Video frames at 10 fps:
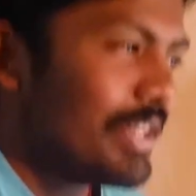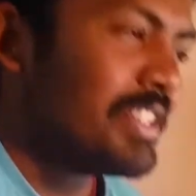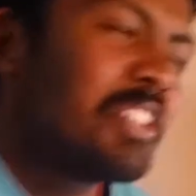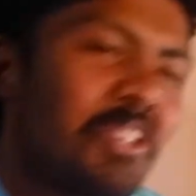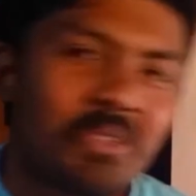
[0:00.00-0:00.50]

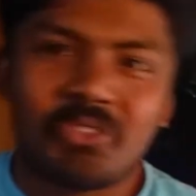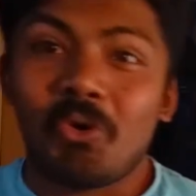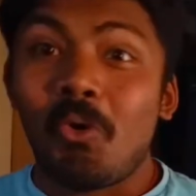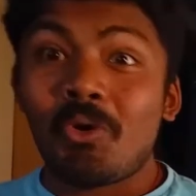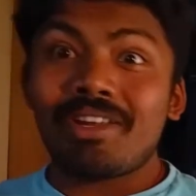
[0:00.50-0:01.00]
to
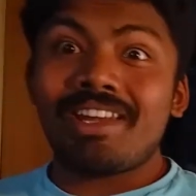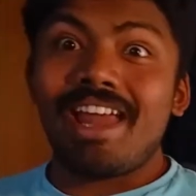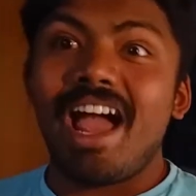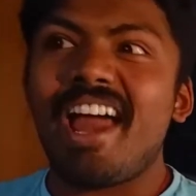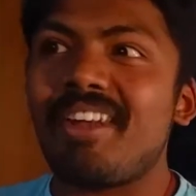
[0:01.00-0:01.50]
introduce to
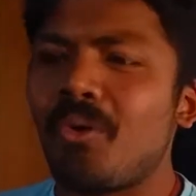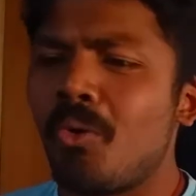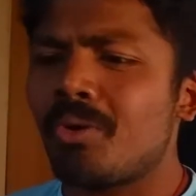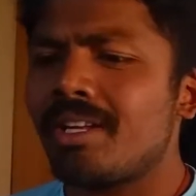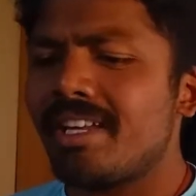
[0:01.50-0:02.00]
Oden
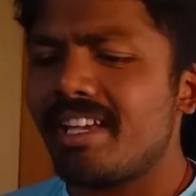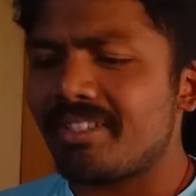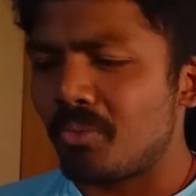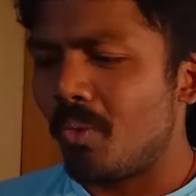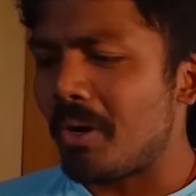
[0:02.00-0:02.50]
and Oden
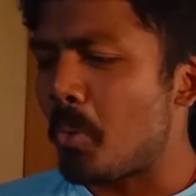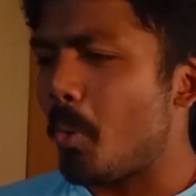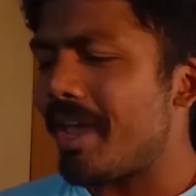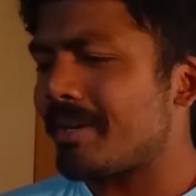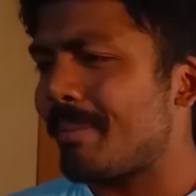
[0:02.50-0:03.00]
is
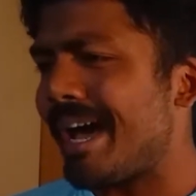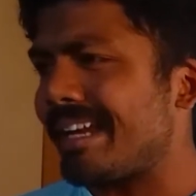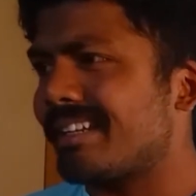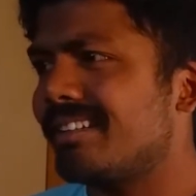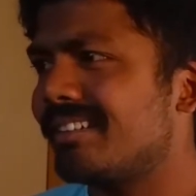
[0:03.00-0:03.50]
one weird
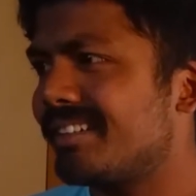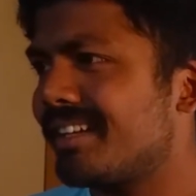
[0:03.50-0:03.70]
man.